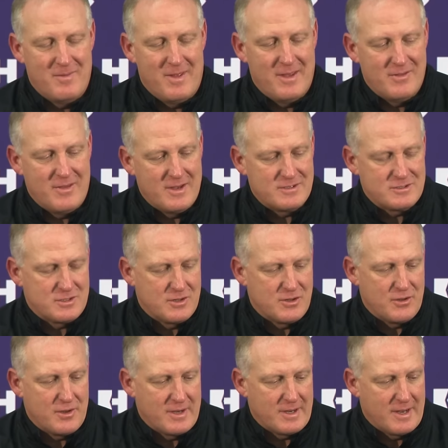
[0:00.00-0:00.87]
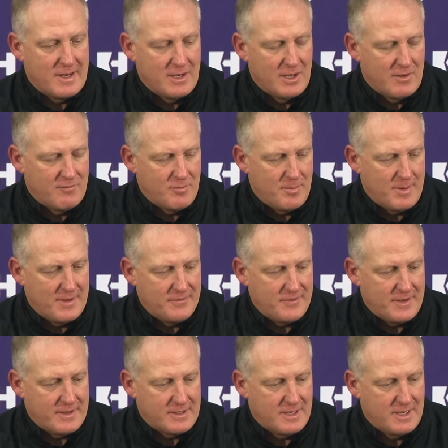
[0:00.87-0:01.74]
That that's the thing that I love
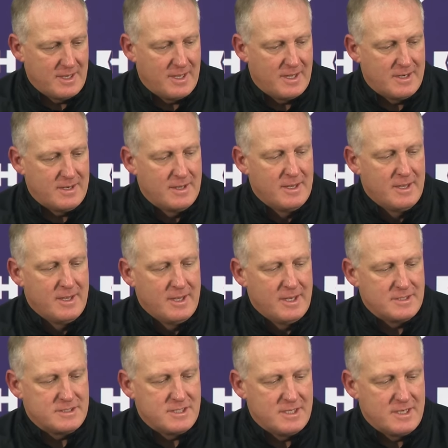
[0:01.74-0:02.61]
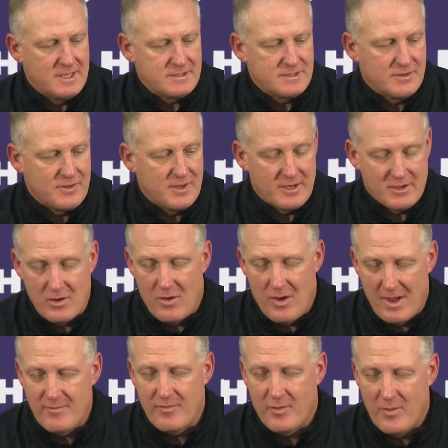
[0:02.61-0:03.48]
about that kid is he doesn't think, no,
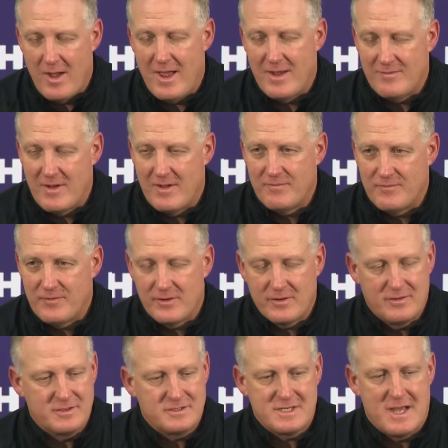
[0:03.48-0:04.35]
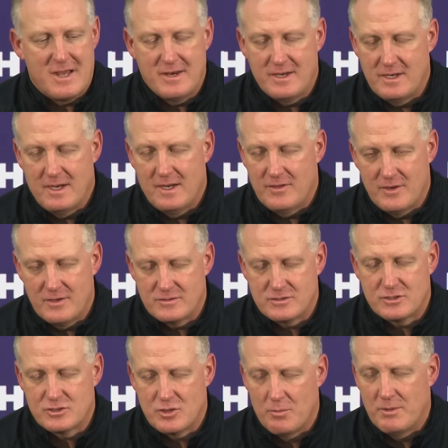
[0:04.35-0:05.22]
I've arrived, I've figured this out. He,
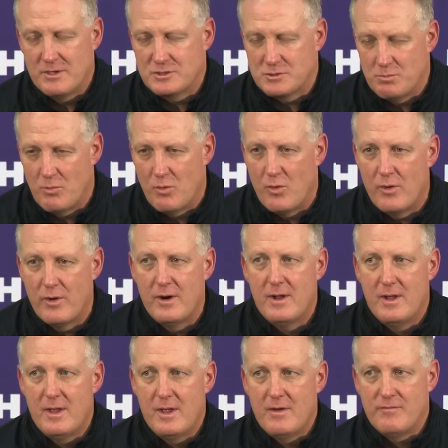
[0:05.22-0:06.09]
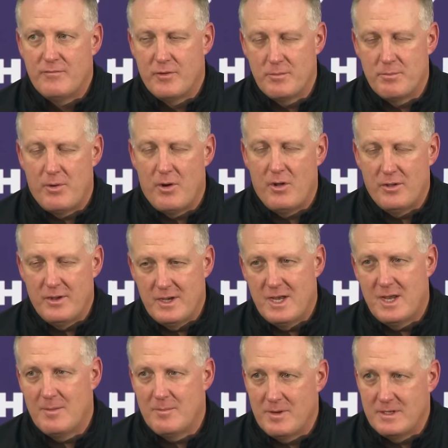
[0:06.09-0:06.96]
there's so much more football
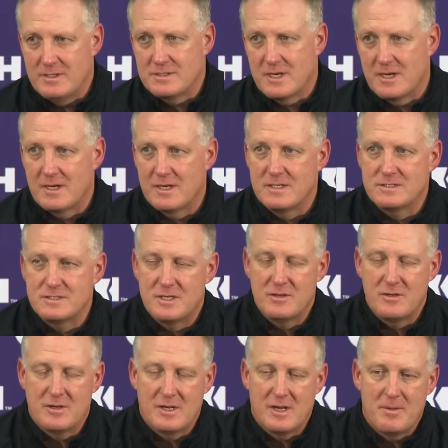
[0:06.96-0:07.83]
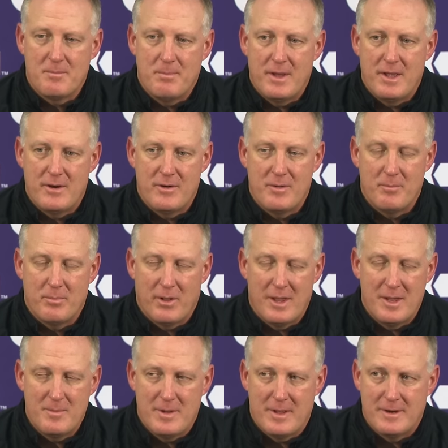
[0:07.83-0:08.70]
in him, and he's going to continue to get better and
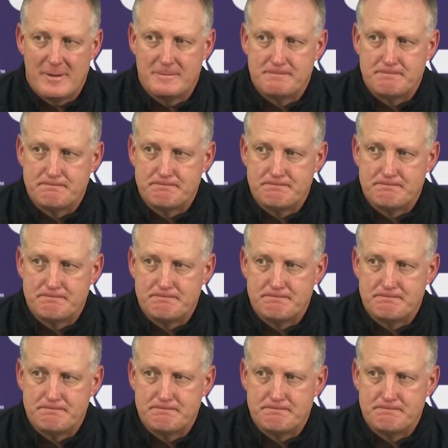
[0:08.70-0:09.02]
play better.